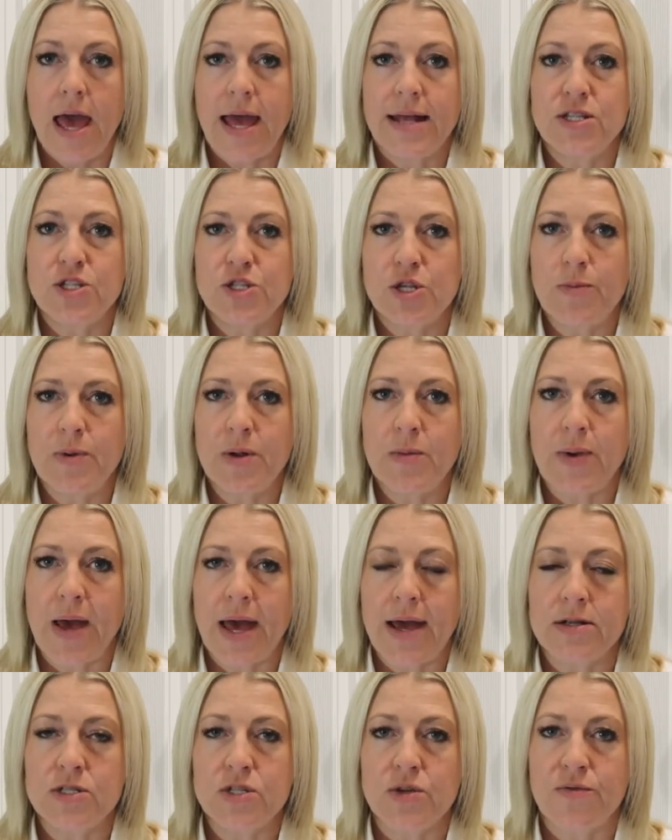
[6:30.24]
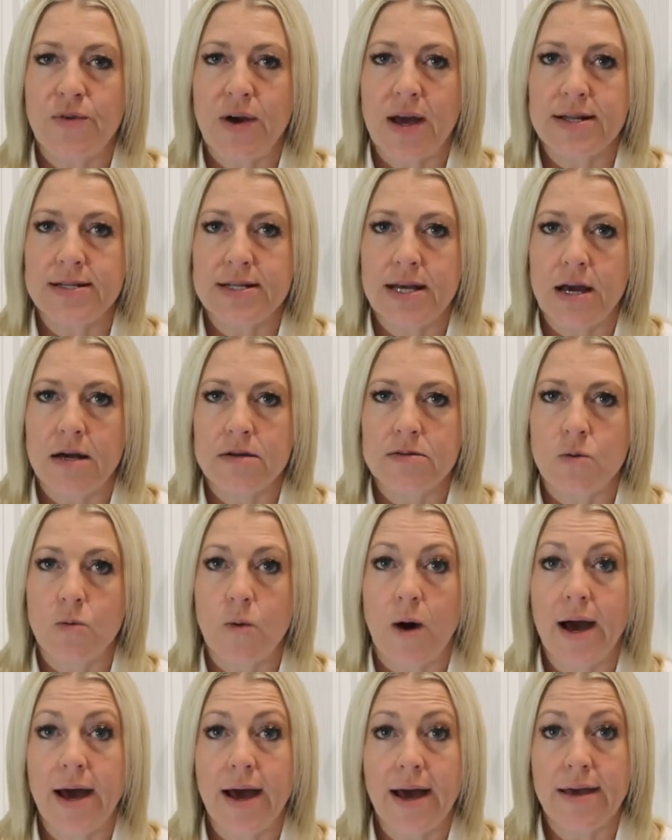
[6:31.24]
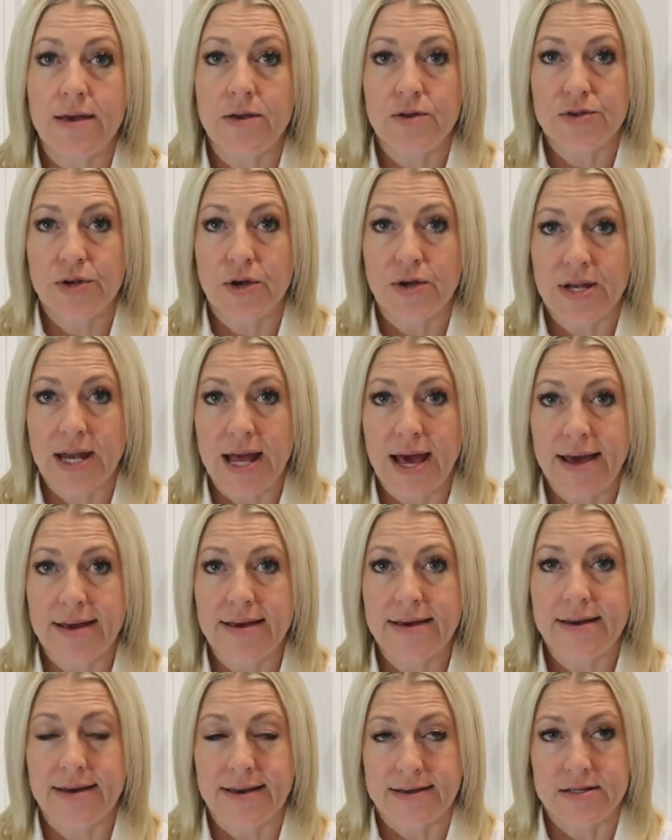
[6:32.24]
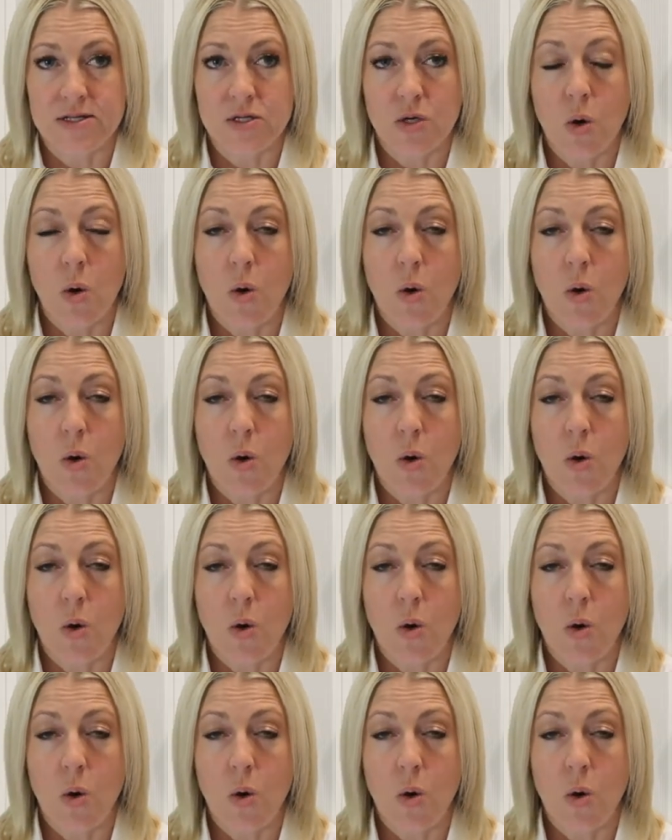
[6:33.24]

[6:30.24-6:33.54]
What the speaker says: and strip it back to find out why you don't like it,